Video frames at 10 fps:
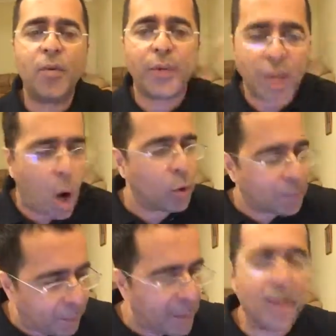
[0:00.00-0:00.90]

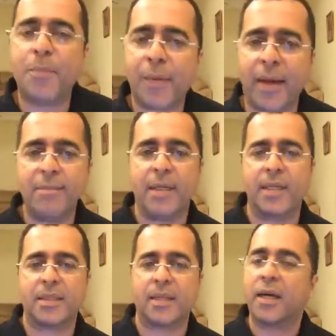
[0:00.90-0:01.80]
without being prime minister,